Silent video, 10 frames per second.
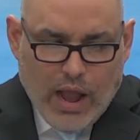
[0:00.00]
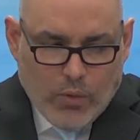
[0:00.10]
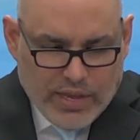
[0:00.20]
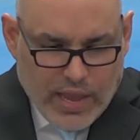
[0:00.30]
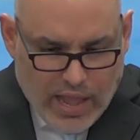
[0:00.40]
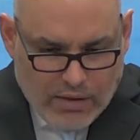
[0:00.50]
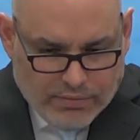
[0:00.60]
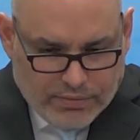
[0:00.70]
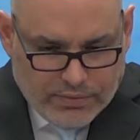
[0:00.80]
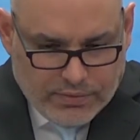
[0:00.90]
Now we
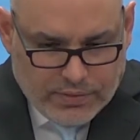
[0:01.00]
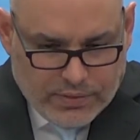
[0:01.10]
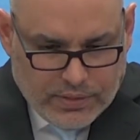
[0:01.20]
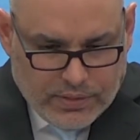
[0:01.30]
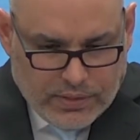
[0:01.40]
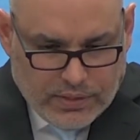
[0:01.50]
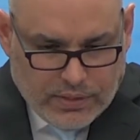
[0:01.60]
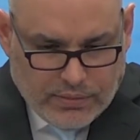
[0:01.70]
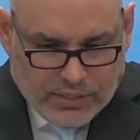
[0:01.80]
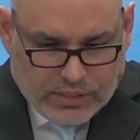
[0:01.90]
have
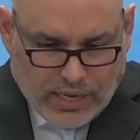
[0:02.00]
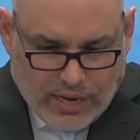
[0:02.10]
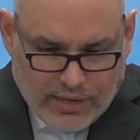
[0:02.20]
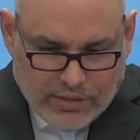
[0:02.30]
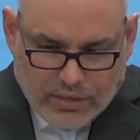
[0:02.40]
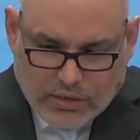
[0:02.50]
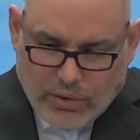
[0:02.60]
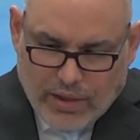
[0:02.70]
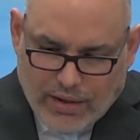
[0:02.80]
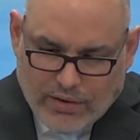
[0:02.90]
the Messiah, the
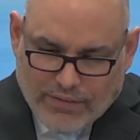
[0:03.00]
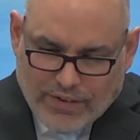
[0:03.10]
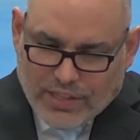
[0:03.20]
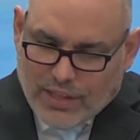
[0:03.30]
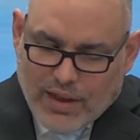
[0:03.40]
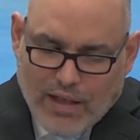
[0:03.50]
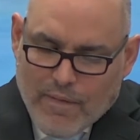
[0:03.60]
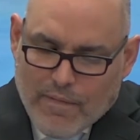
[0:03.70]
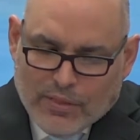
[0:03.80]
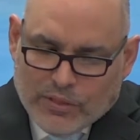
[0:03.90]
creator of everything. And
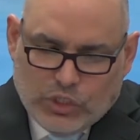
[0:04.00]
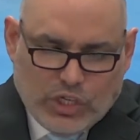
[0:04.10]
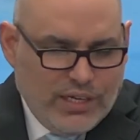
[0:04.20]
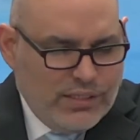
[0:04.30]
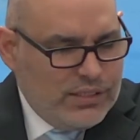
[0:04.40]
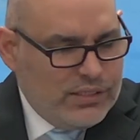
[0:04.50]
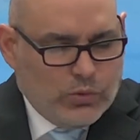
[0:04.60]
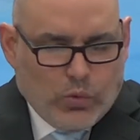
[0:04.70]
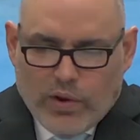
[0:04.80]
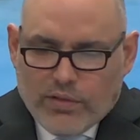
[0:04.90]
now
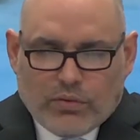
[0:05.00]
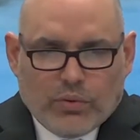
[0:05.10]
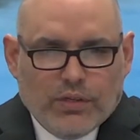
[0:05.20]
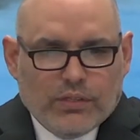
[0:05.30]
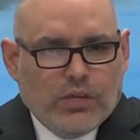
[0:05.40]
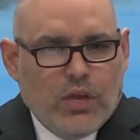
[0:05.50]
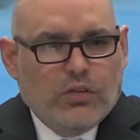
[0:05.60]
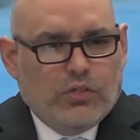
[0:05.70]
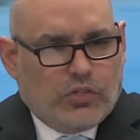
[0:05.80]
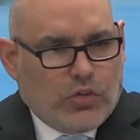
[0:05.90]
Jesus went through this
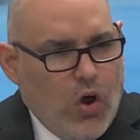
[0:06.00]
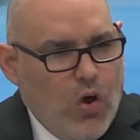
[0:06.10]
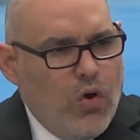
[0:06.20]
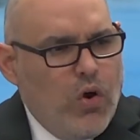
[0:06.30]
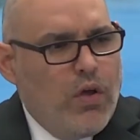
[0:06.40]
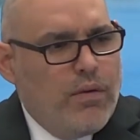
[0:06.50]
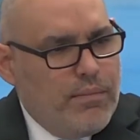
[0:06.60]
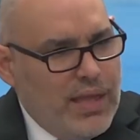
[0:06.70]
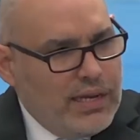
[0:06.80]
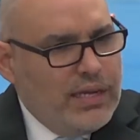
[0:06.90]
so
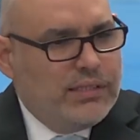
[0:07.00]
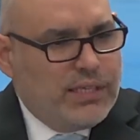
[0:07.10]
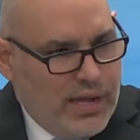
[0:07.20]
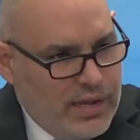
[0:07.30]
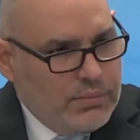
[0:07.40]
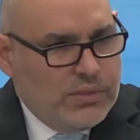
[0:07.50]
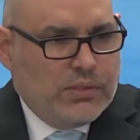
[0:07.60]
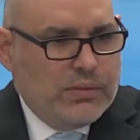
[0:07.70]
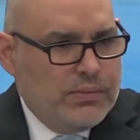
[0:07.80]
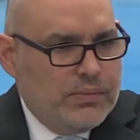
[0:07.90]
many
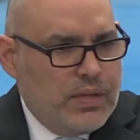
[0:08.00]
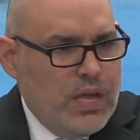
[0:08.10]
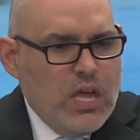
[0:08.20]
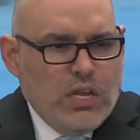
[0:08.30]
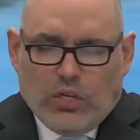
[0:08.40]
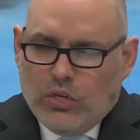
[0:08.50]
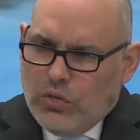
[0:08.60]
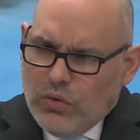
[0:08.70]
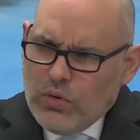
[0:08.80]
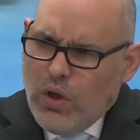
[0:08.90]
times. Do
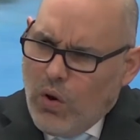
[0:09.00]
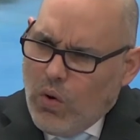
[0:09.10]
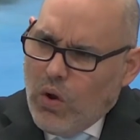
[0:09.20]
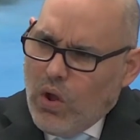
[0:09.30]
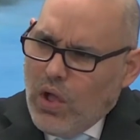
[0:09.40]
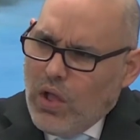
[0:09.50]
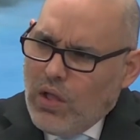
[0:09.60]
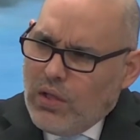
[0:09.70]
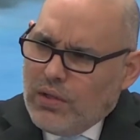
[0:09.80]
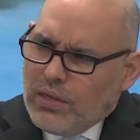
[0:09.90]
you know,
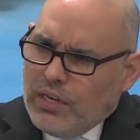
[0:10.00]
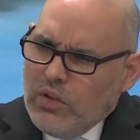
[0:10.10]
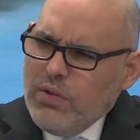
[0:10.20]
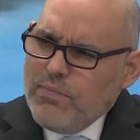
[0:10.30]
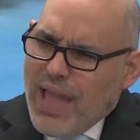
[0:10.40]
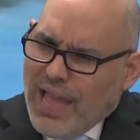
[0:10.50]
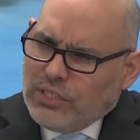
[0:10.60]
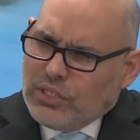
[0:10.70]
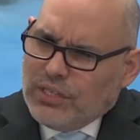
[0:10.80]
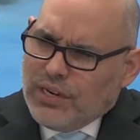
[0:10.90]
can you
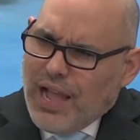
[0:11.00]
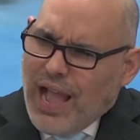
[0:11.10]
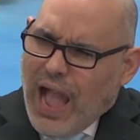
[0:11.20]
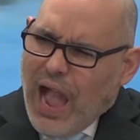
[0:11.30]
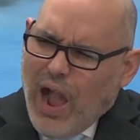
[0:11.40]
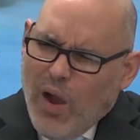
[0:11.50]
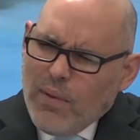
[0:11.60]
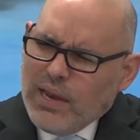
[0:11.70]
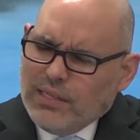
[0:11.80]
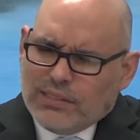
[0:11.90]
imagine
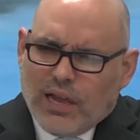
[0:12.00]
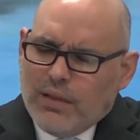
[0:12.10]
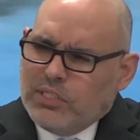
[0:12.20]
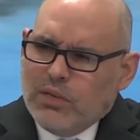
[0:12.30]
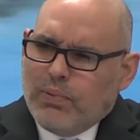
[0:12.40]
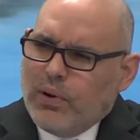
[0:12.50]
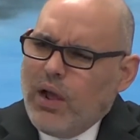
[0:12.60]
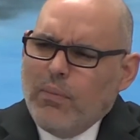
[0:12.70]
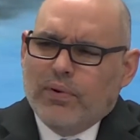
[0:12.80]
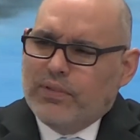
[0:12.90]
how many times he
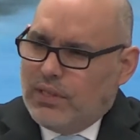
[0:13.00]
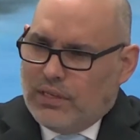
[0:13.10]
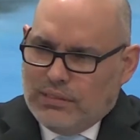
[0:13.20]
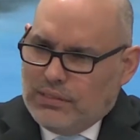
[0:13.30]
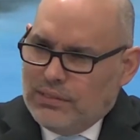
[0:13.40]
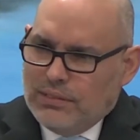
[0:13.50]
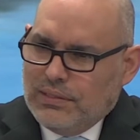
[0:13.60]
put up with things?